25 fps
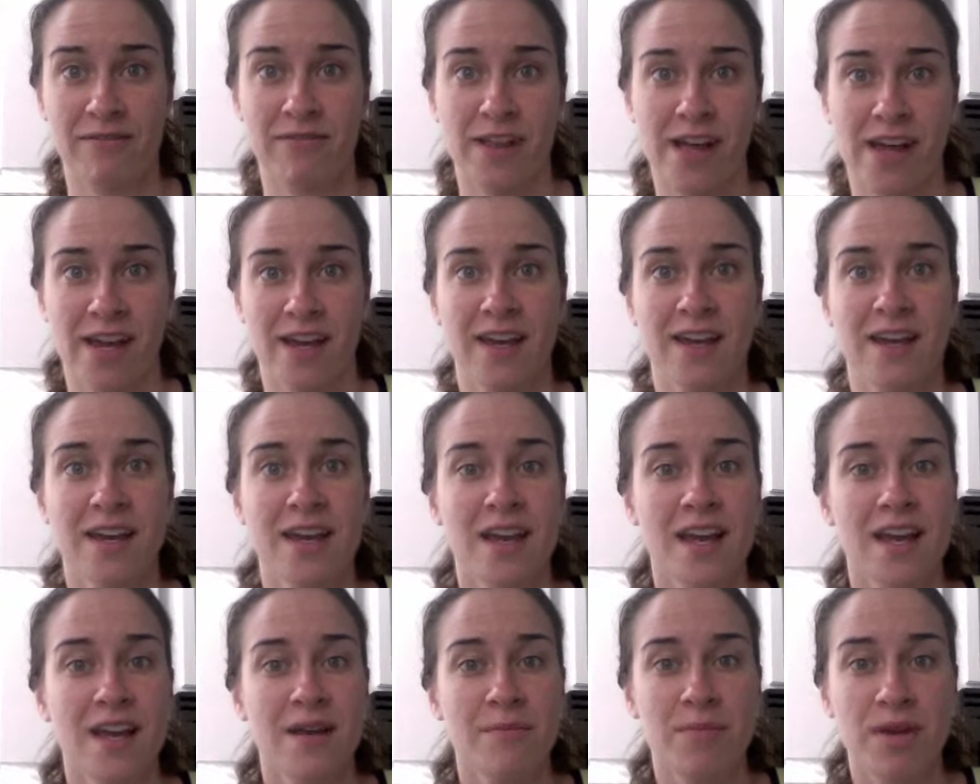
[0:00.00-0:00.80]
Like,
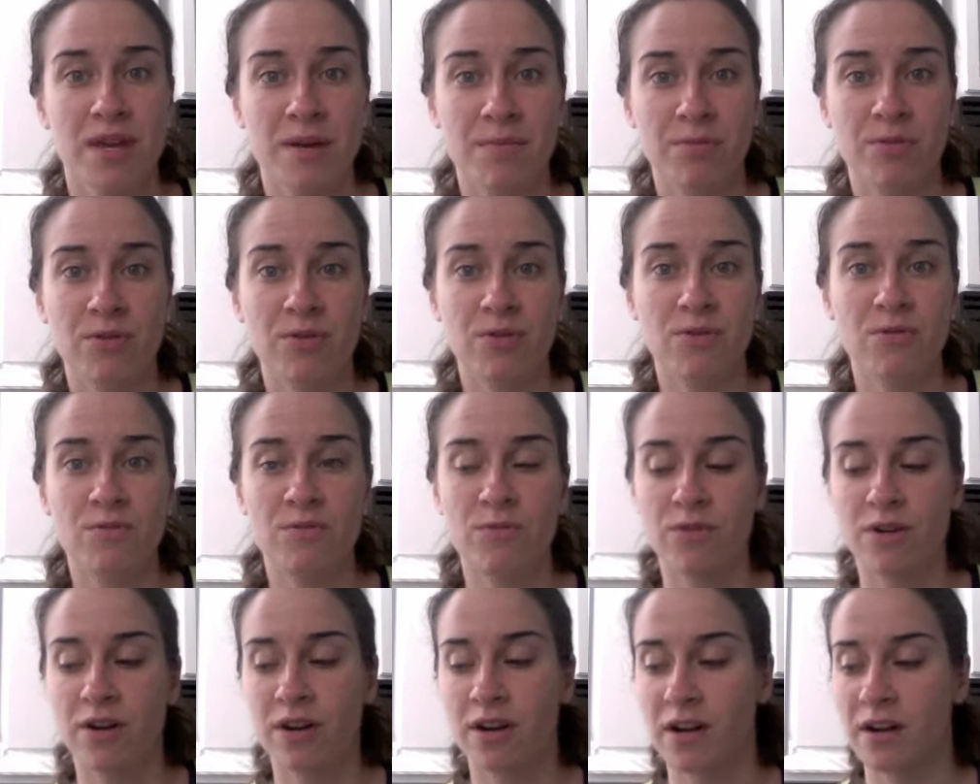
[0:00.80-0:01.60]
people
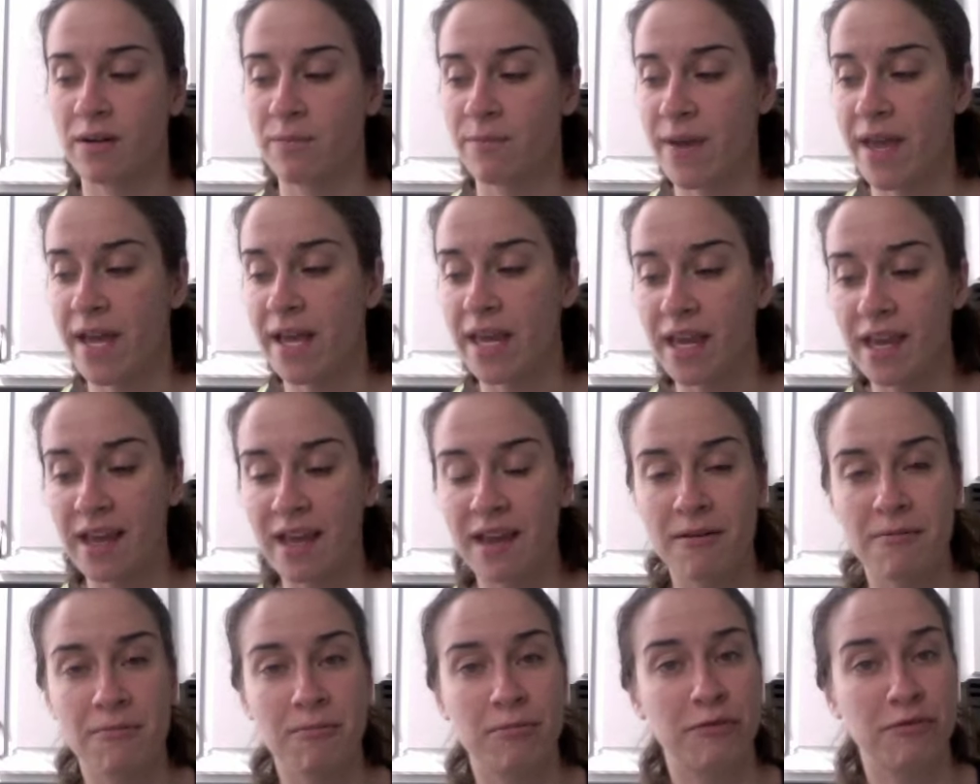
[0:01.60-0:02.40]
were making
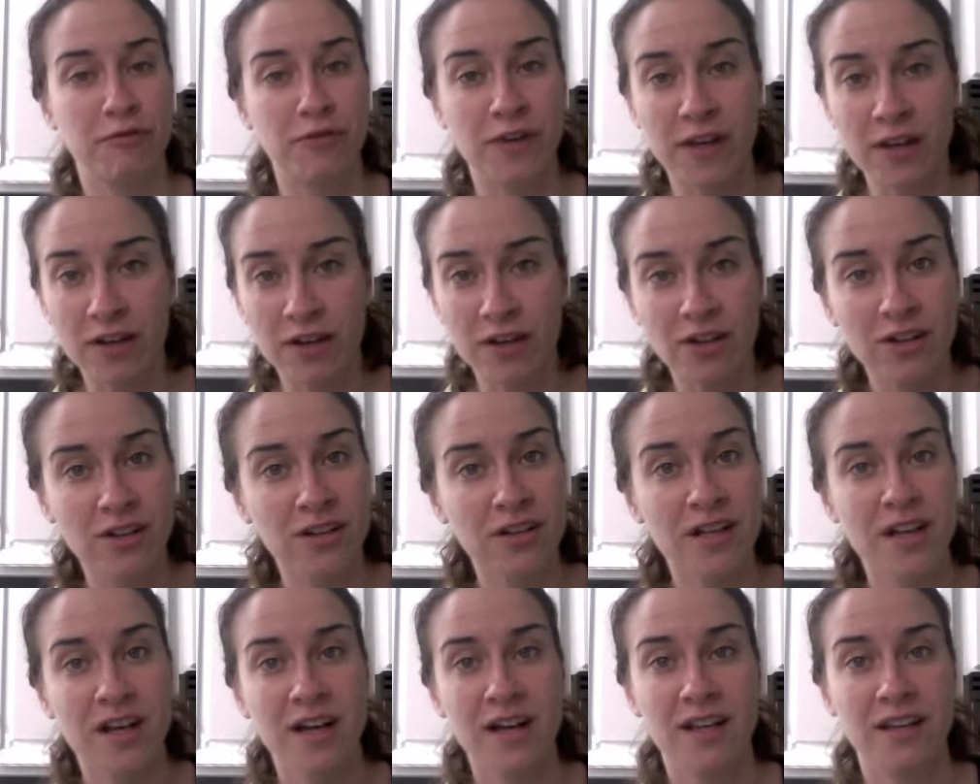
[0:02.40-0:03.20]
him feel
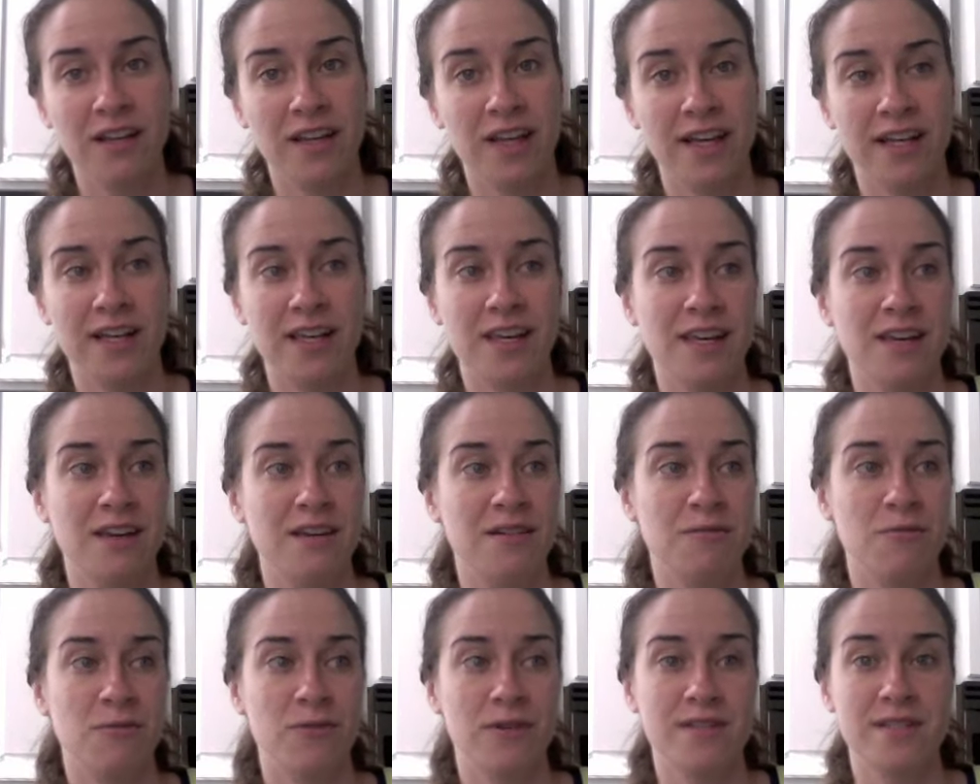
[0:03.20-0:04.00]
like he
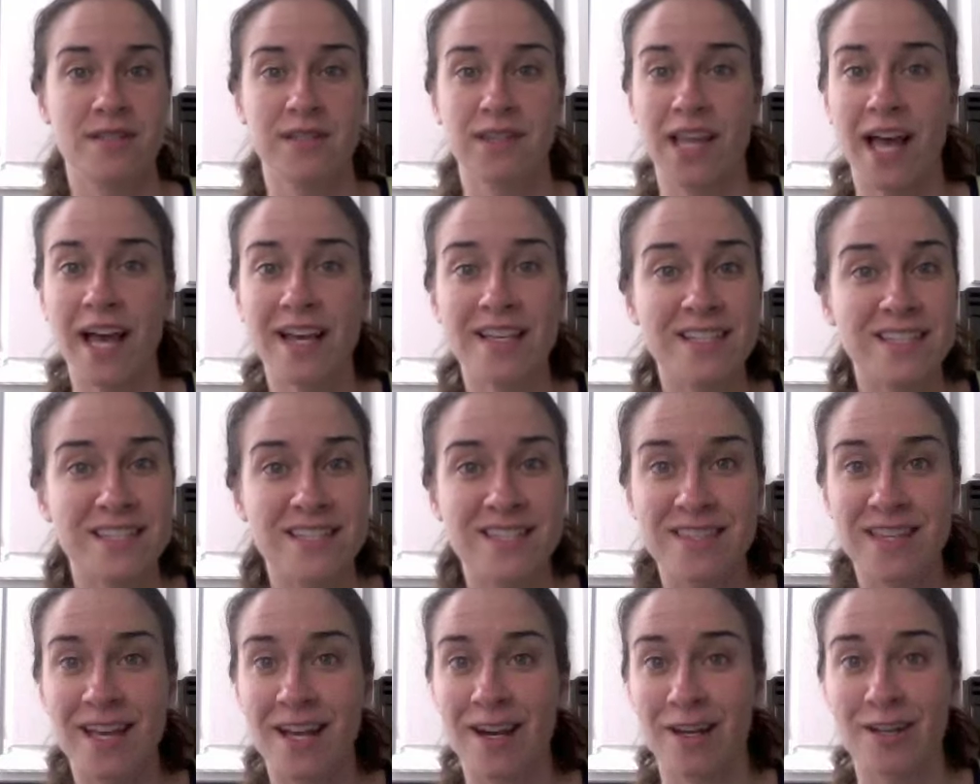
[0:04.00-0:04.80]
was less
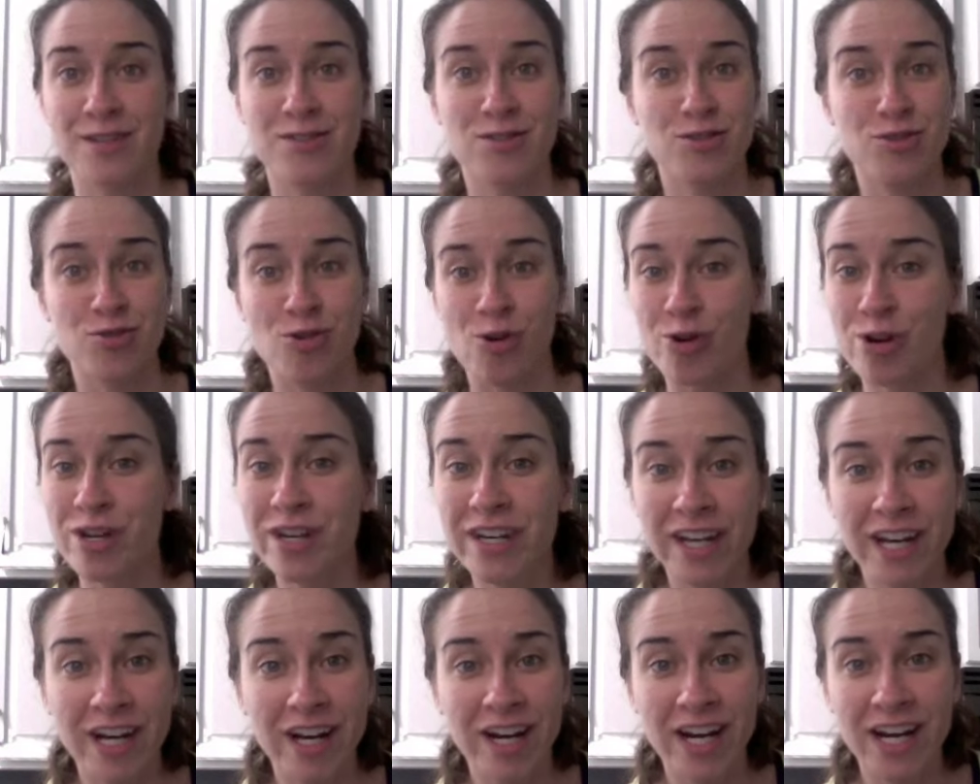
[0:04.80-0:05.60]
than
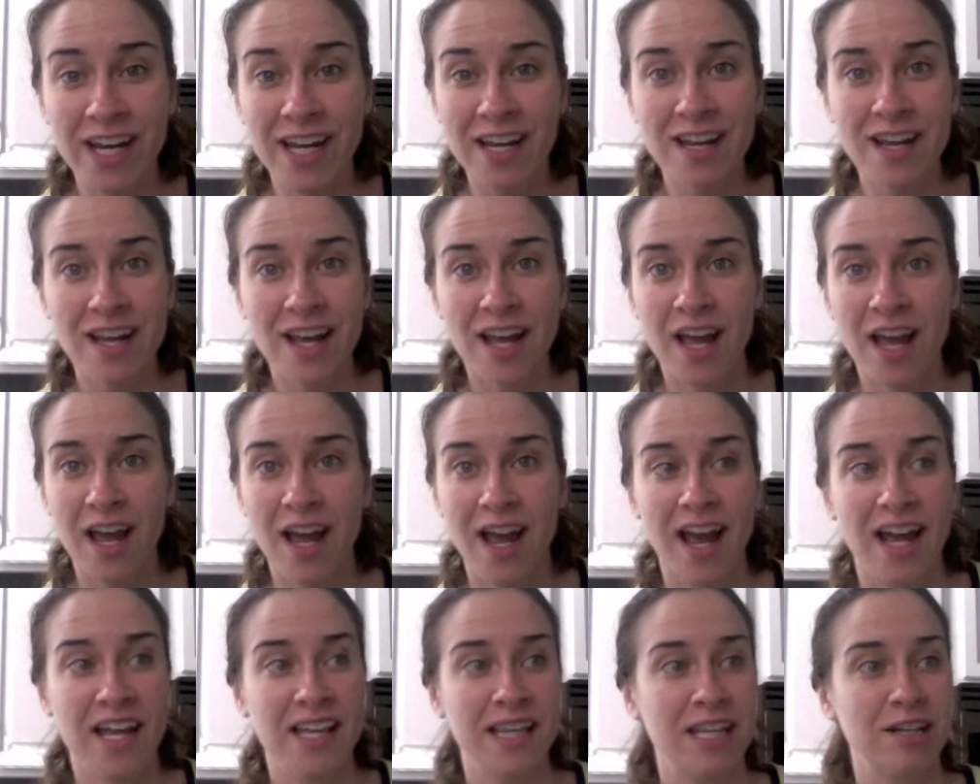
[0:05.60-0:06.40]
extraordinary,
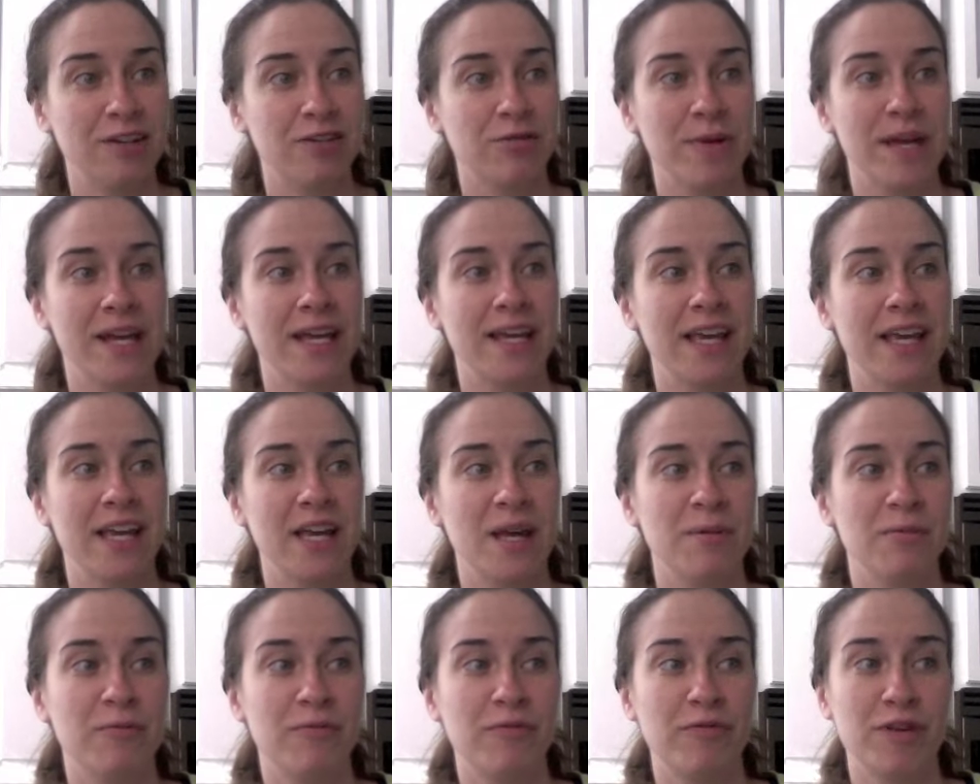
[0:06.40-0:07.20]
and they were making
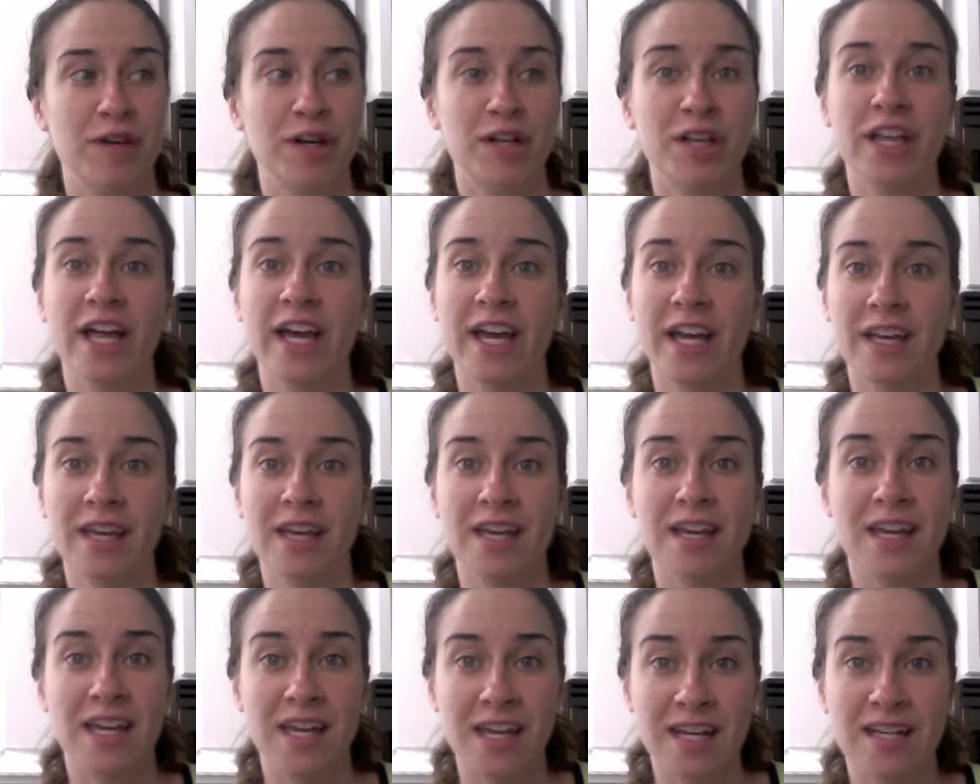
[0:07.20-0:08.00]
him feel like
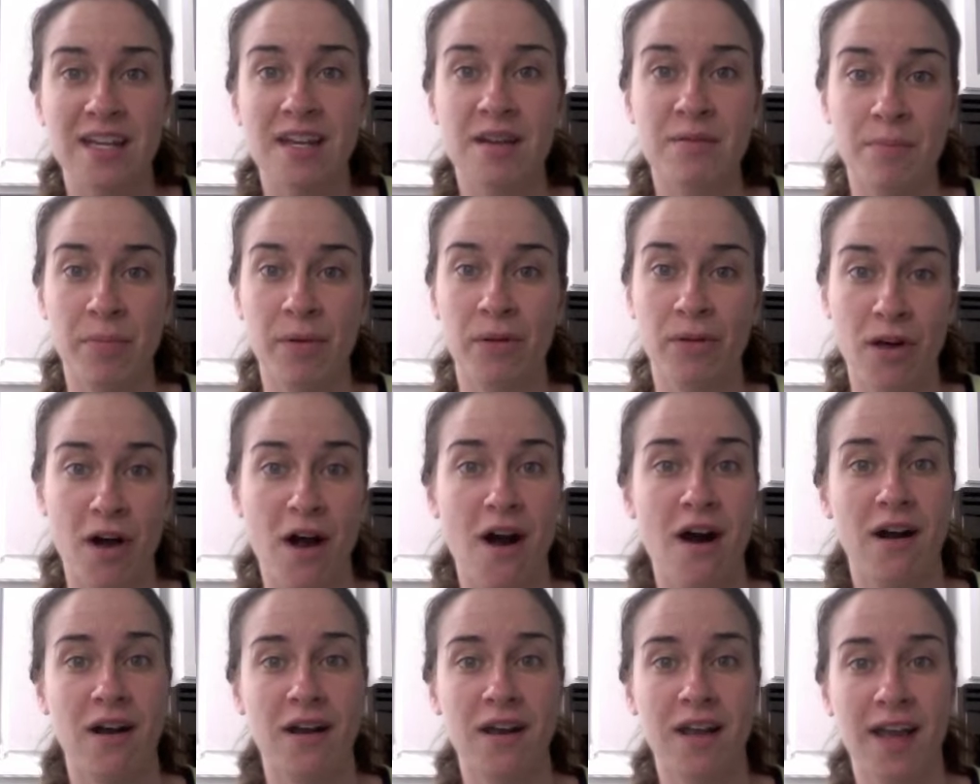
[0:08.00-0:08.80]
he didn't
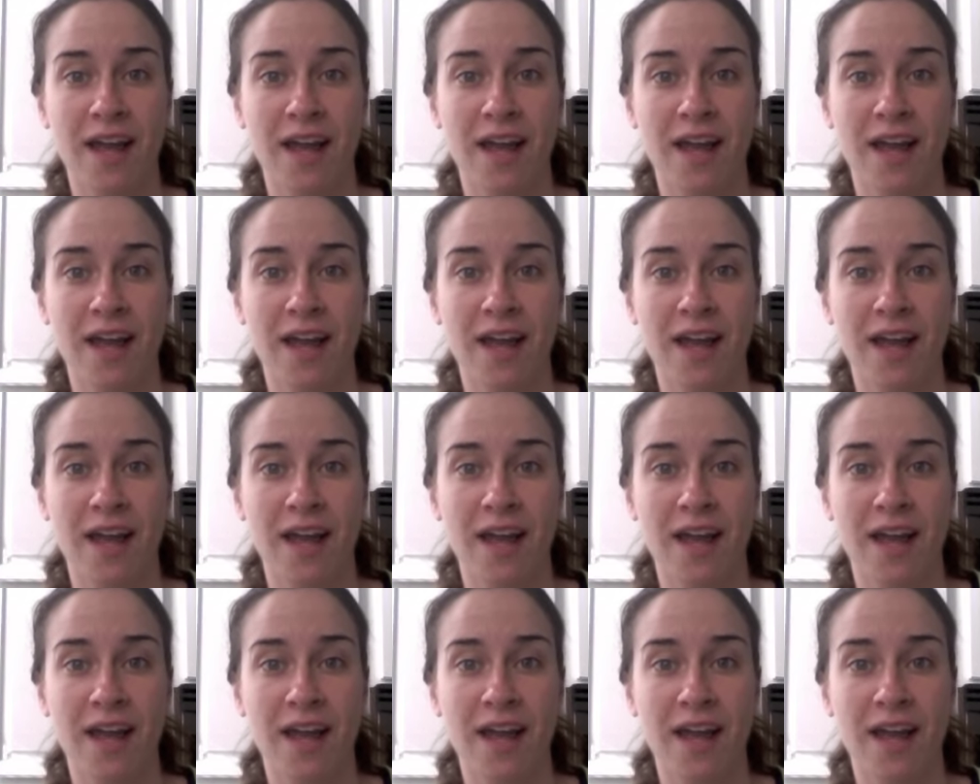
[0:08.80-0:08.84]
belong.